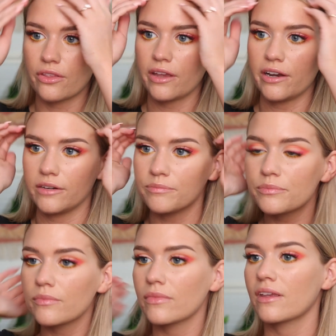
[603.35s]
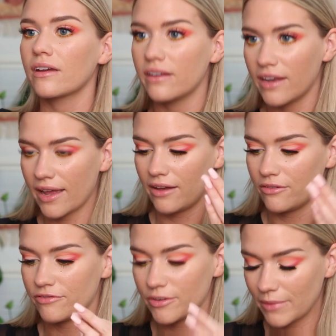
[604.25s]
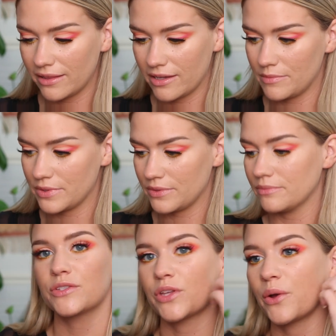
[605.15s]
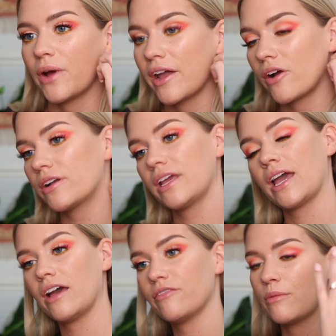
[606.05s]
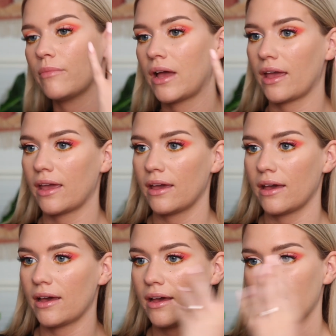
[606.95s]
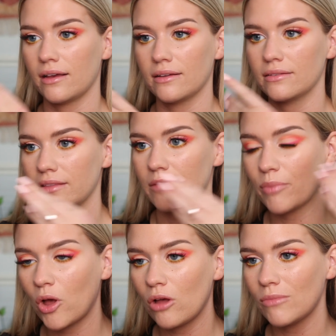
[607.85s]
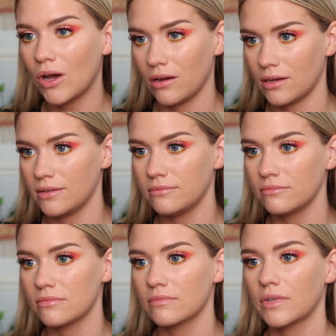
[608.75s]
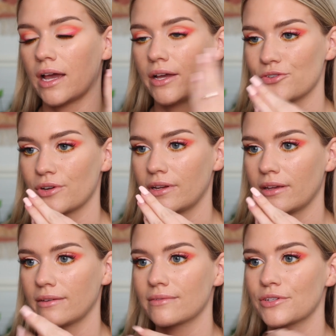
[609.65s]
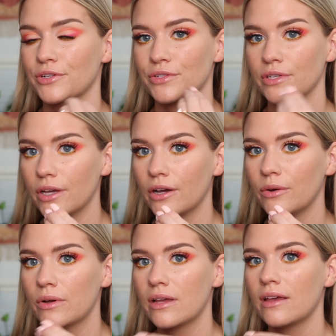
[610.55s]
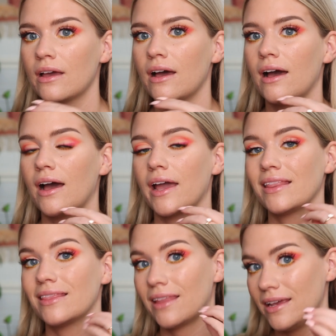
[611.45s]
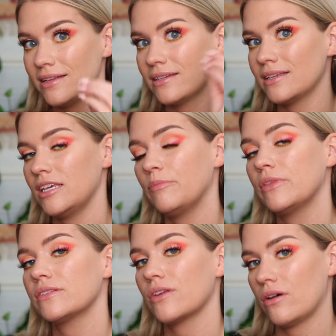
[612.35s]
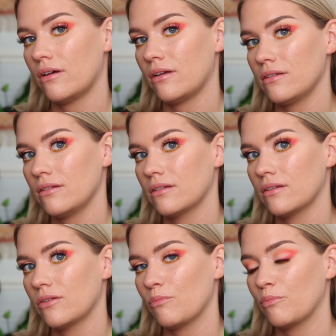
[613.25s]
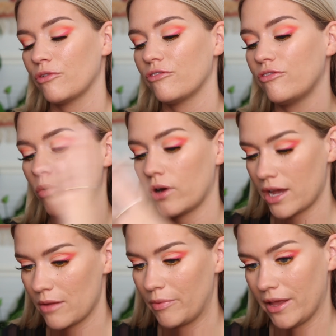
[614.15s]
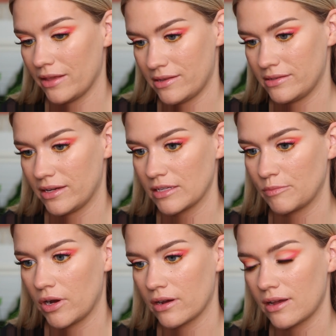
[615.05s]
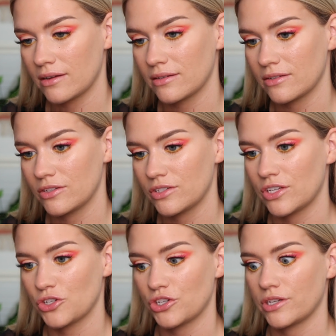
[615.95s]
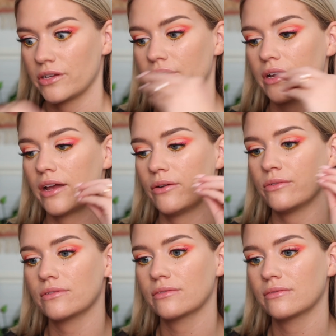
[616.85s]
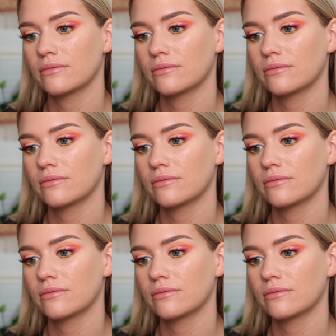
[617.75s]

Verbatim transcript: her there. Now for my lips. So I already have my uh, lip balm on, hydrating, good to go. I like to keep this on before I apply this next product to sheer it out,